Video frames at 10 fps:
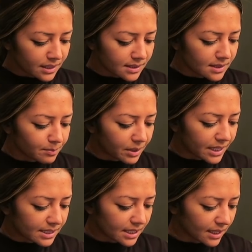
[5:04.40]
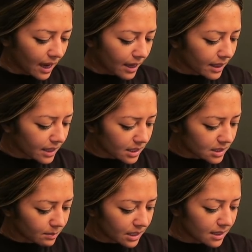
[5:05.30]
is, but I like
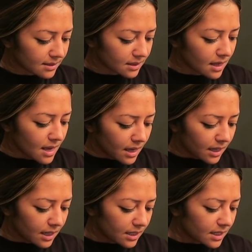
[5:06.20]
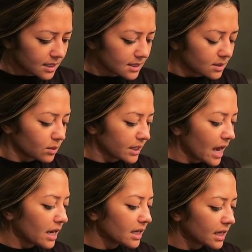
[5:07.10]
this because it is
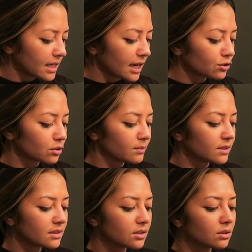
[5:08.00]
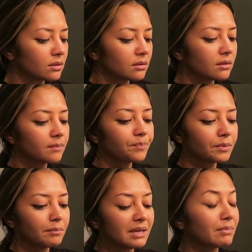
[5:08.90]
organic and natural, but still
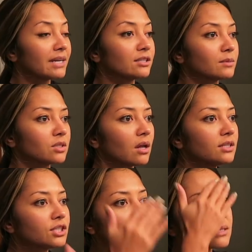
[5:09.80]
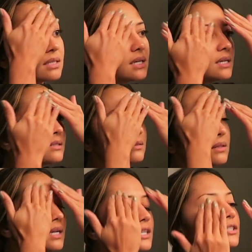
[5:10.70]
made by a dermatologist. So
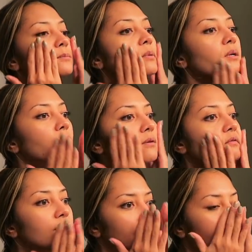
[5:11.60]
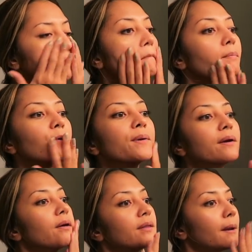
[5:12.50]
then I just put it over the
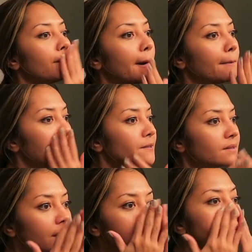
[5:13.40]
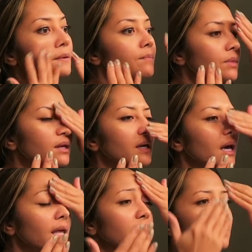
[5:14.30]
retinol that I put on my skin.
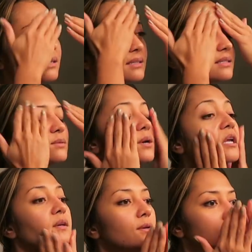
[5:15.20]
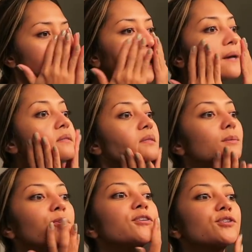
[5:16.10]
And this is what I use as the
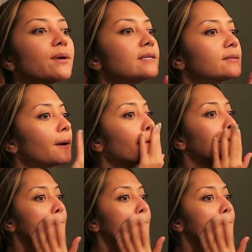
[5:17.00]
moisturizer.